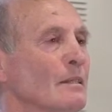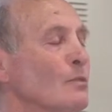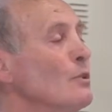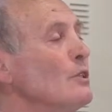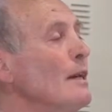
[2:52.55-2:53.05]

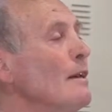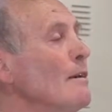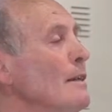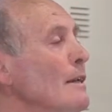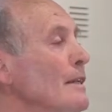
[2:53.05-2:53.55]
It was
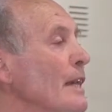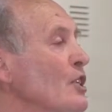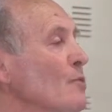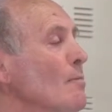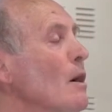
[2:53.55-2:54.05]
early
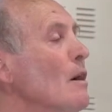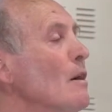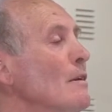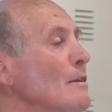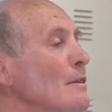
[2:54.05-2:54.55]
next
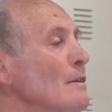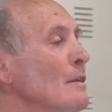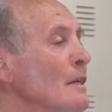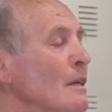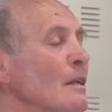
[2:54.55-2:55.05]
morn,